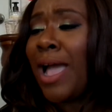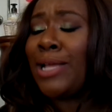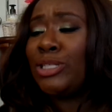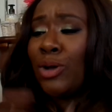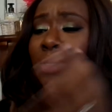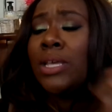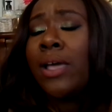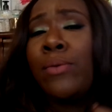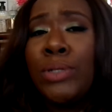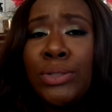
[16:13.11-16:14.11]
I don't think
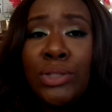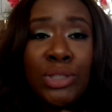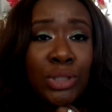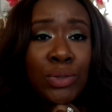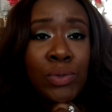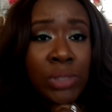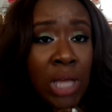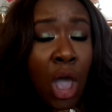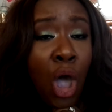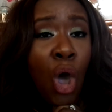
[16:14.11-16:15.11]
I will do the shoes,
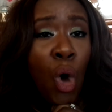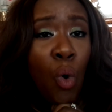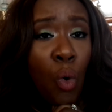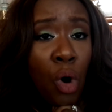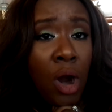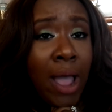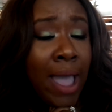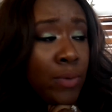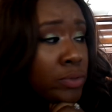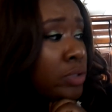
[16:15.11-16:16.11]
or
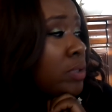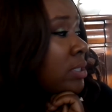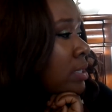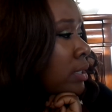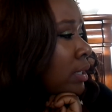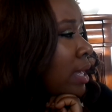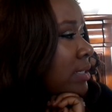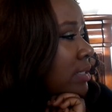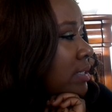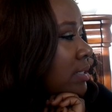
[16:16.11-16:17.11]
I will do the
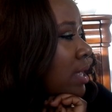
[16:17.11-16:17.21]
sunglasses.